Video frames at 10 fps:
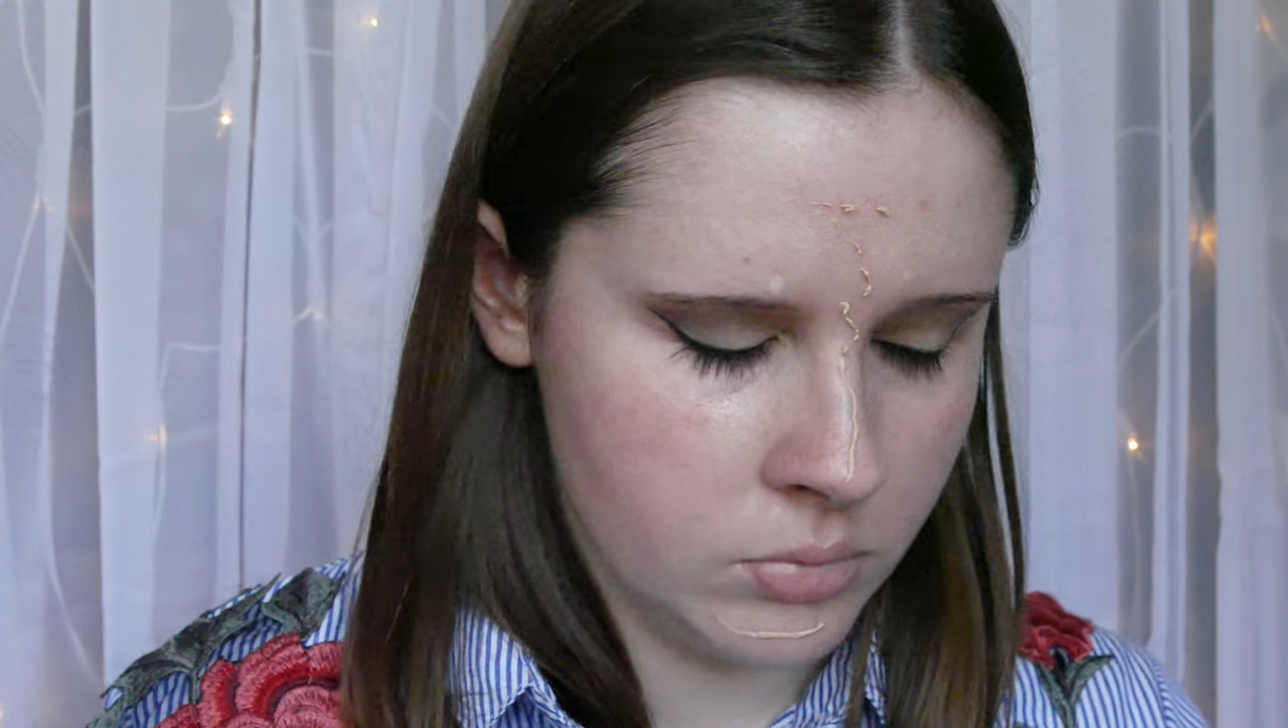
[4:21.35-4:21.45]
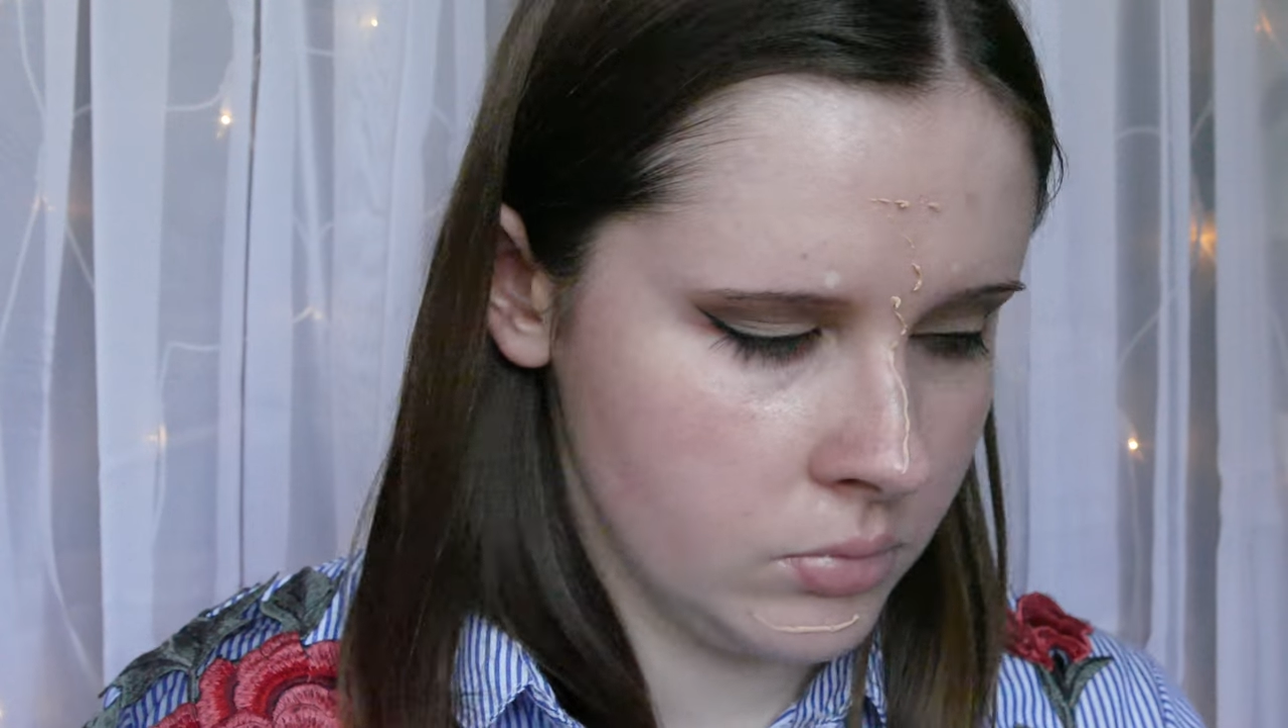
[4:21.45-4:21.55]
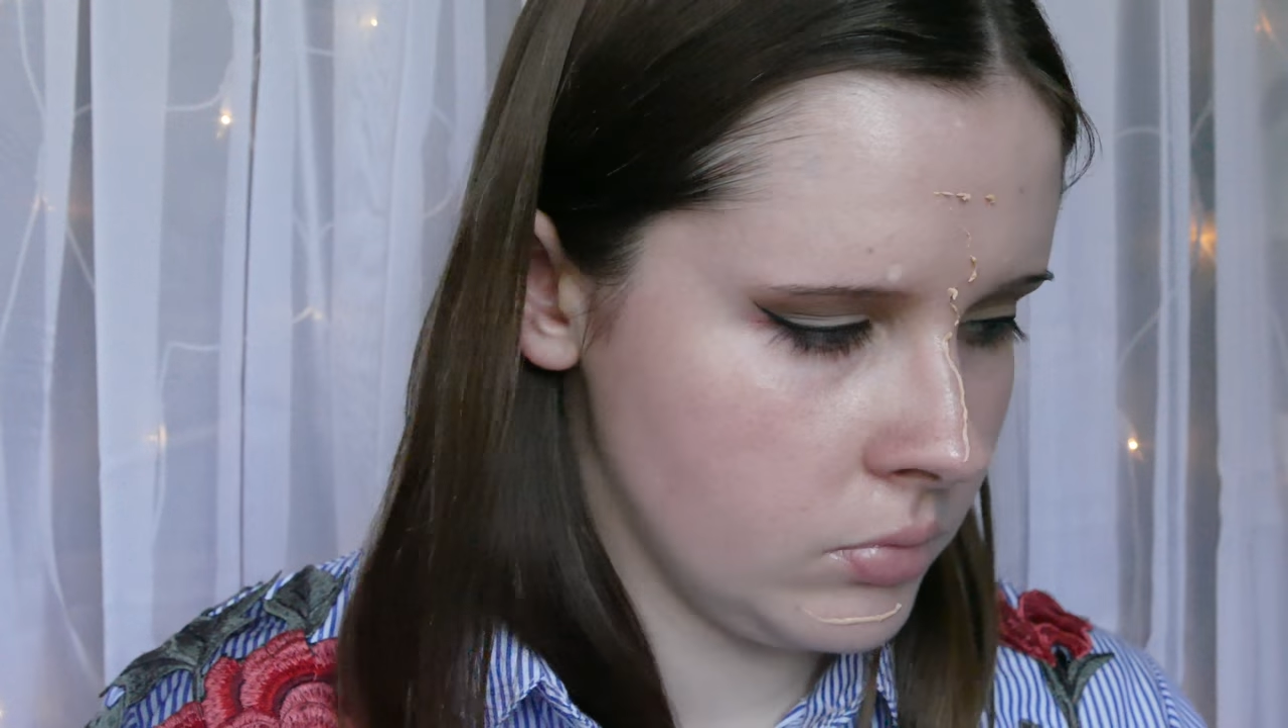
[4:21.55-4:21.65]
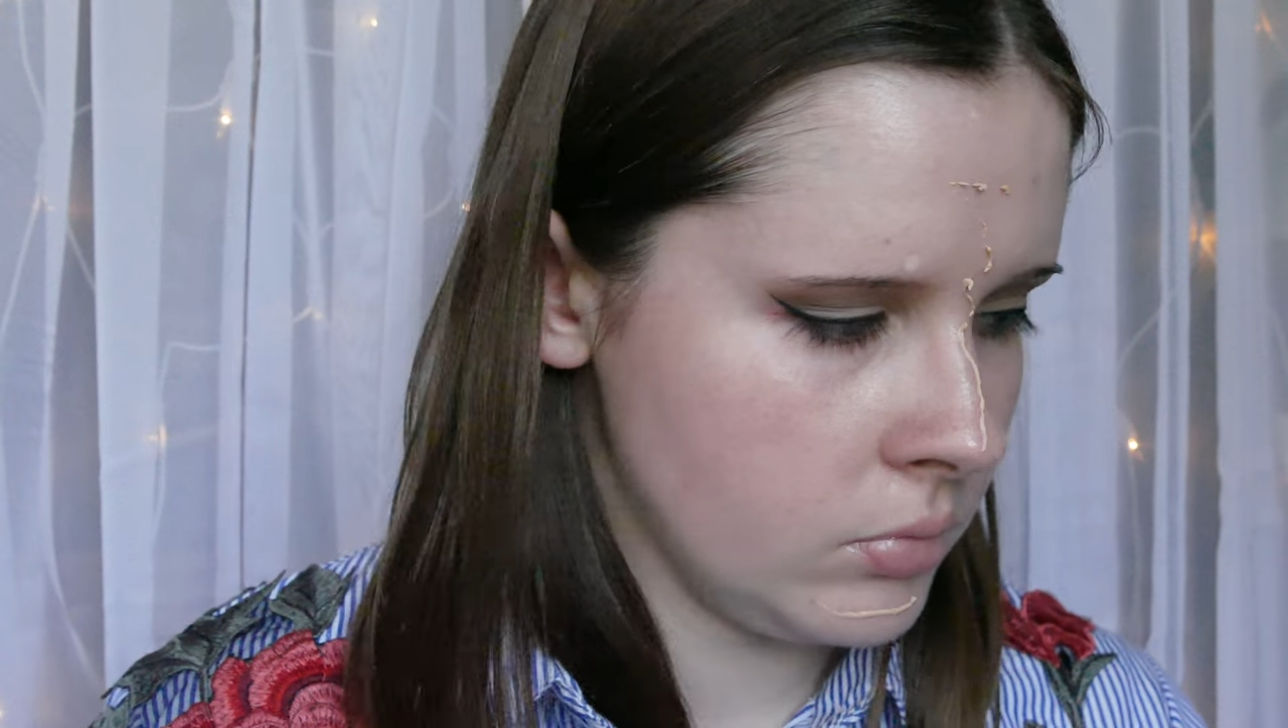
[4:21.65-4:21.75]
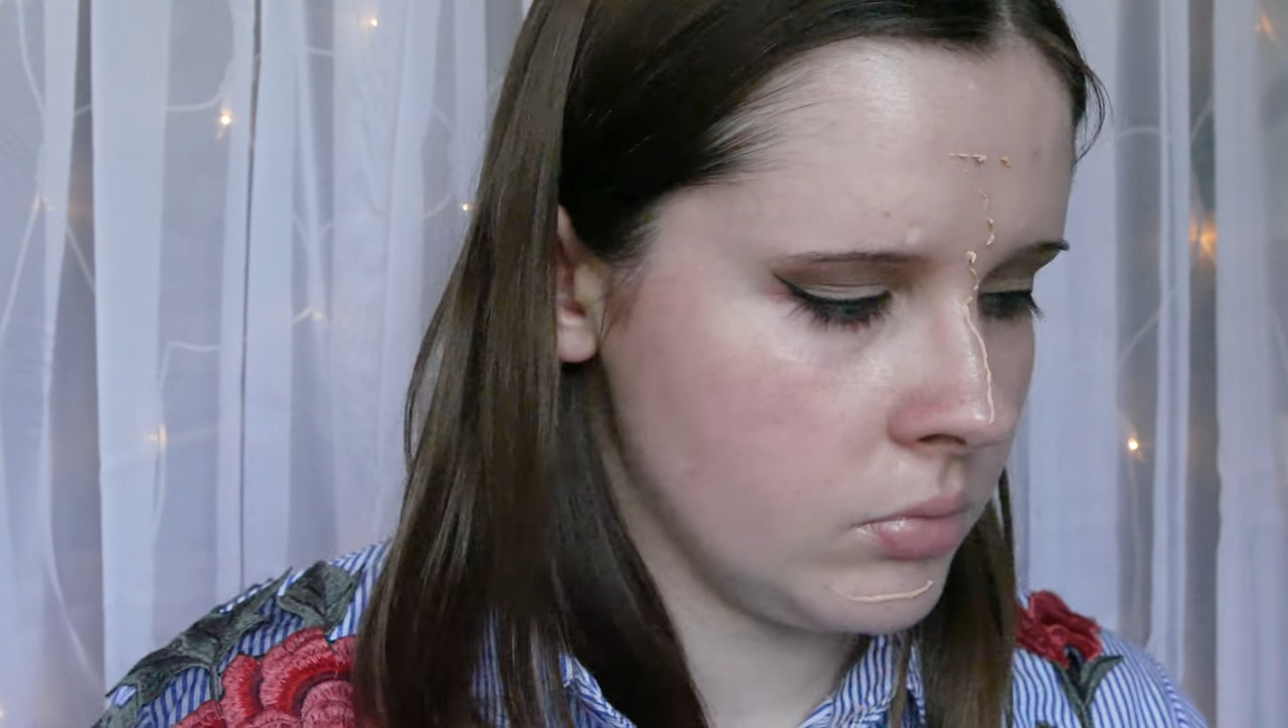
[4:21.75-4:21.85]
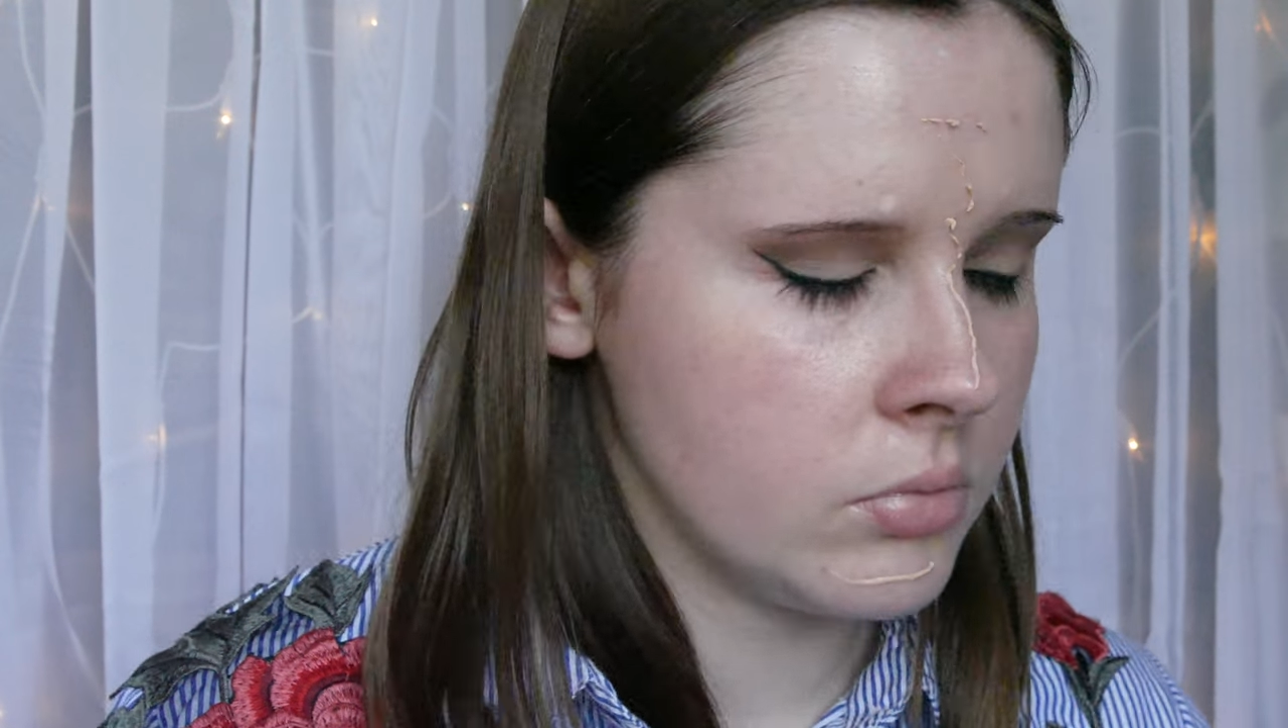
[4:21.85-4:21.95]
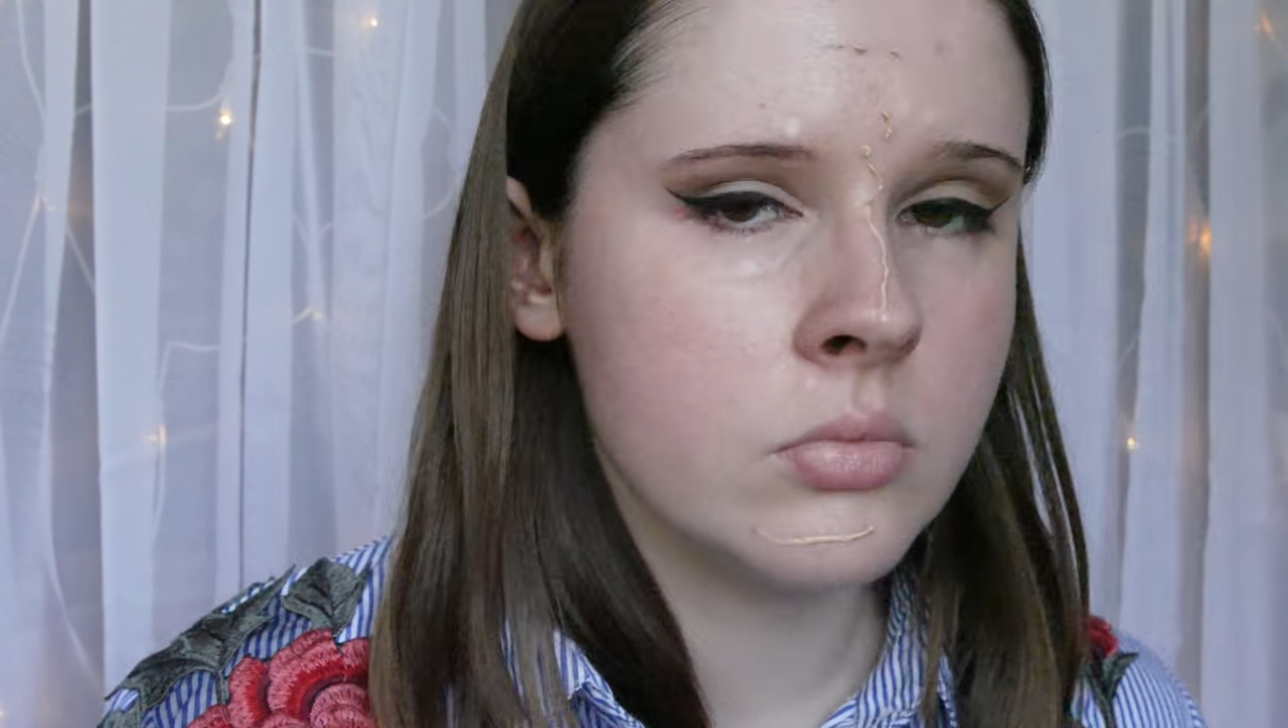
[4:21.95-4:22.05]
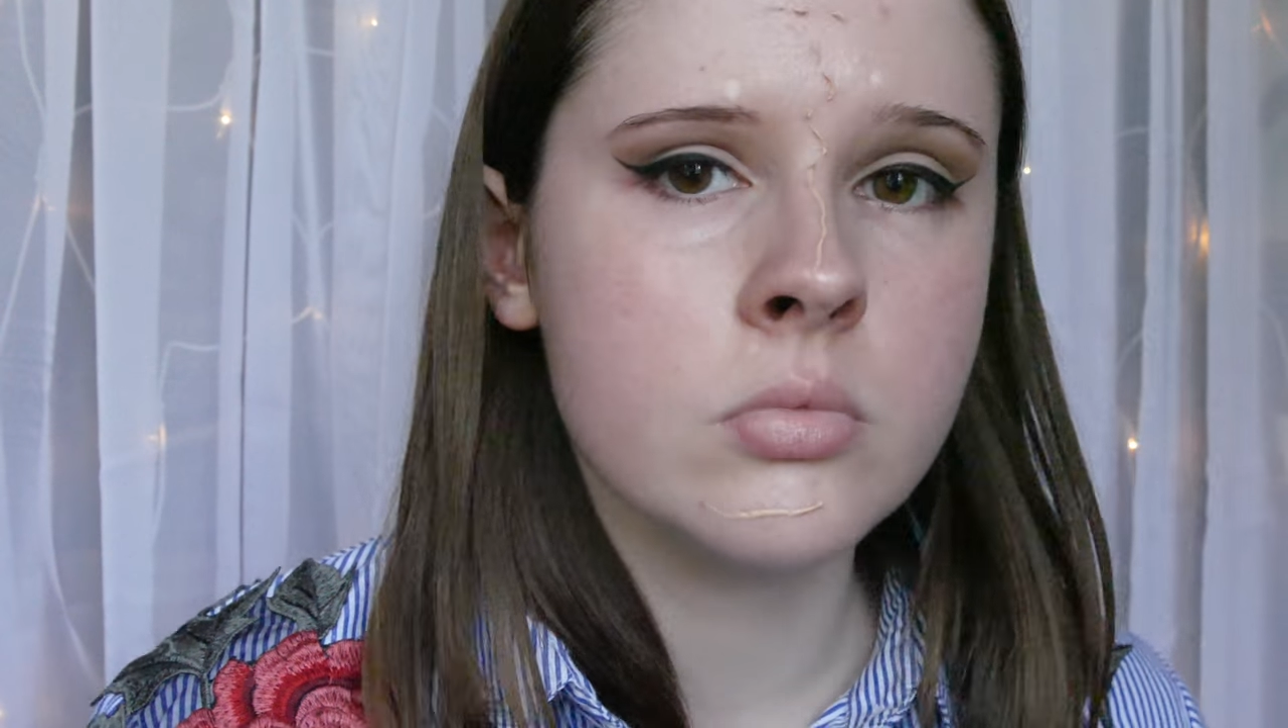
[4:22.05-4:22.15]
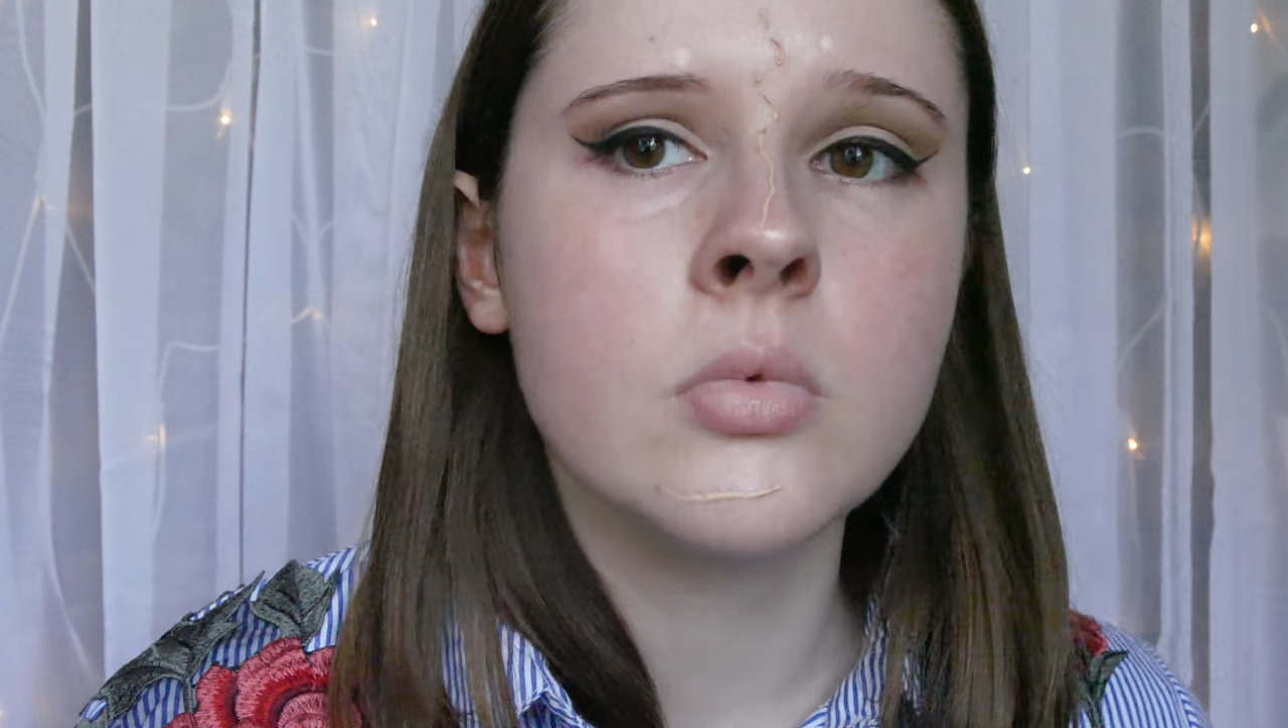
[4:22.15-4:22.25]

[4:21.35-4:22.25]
Makeup Forever,